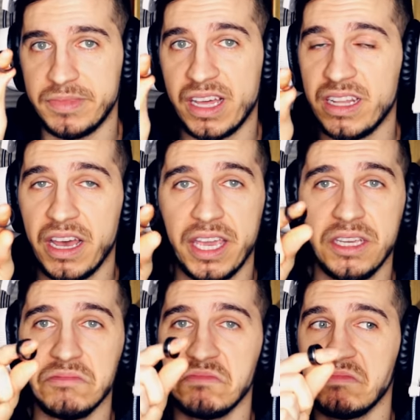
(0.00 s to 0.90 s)
Not
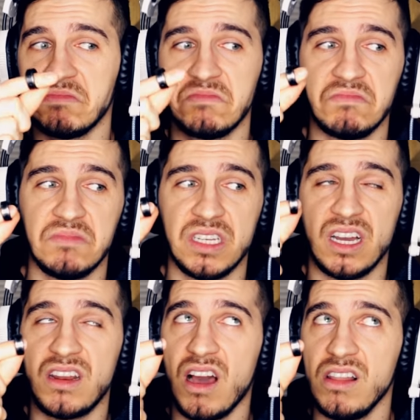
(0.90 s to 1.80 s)
lying.
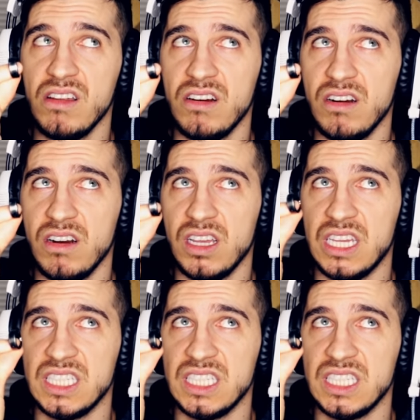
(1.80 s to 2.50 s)
A dollar